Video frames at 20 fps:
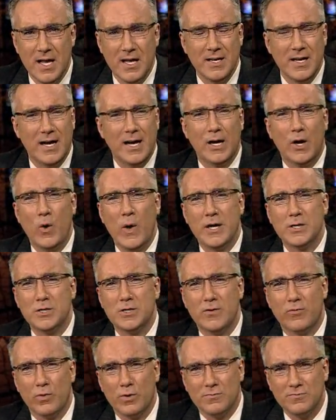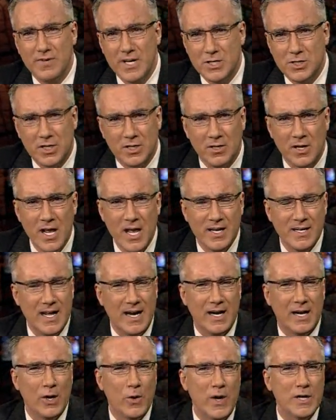not a question of religion, not
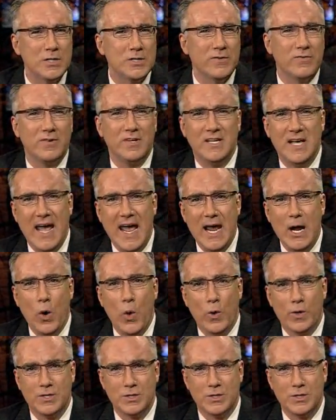on a question of gay or